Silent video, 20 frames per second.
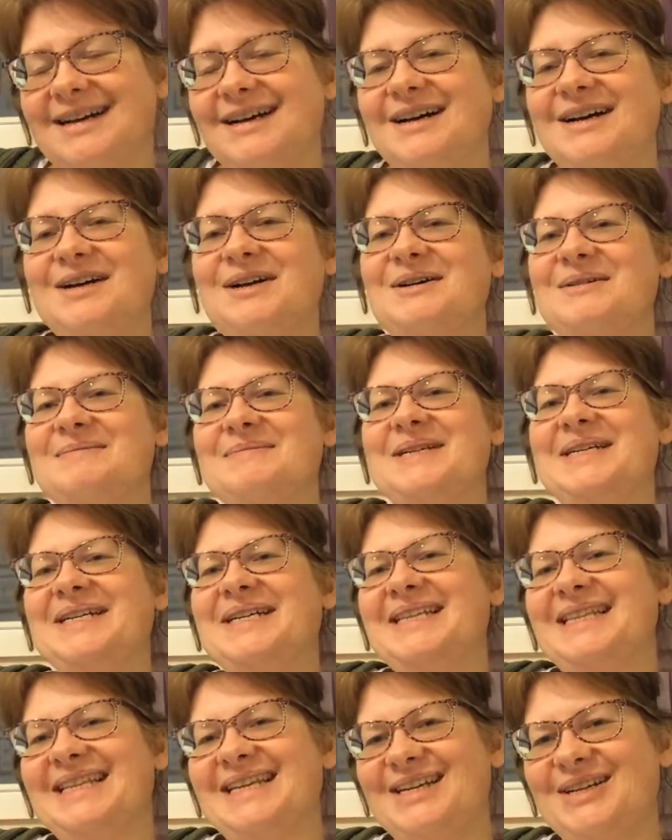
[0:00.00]

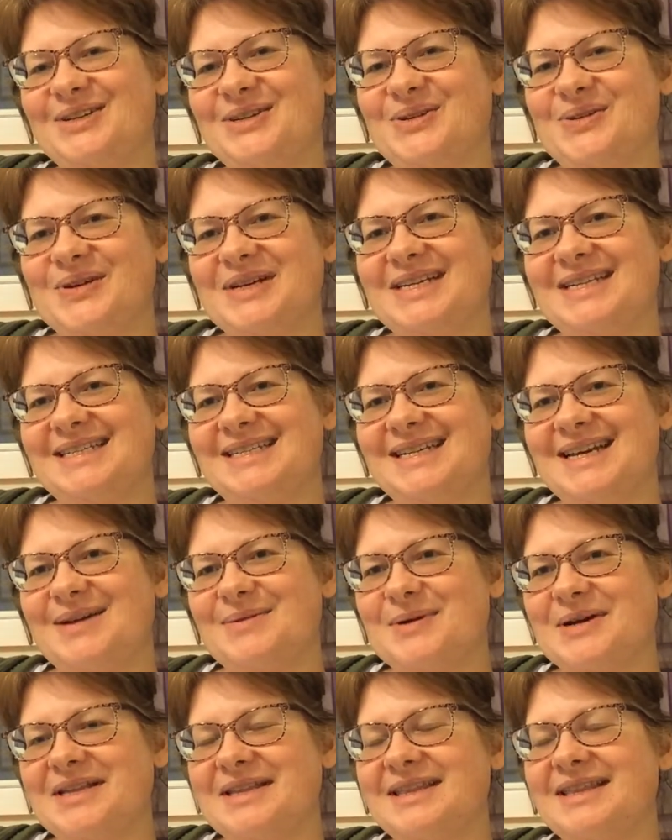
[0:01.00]
that you're going to stay
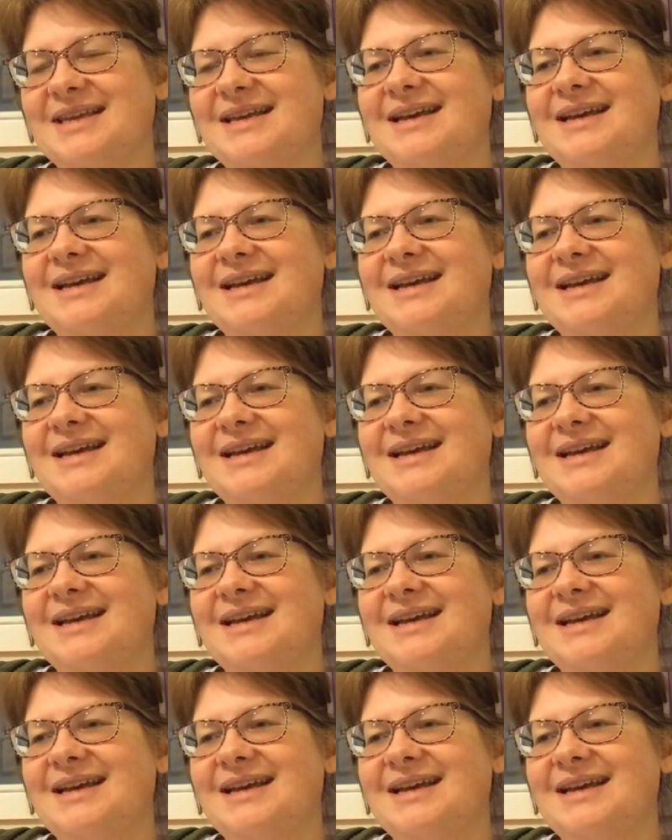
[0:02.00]
with.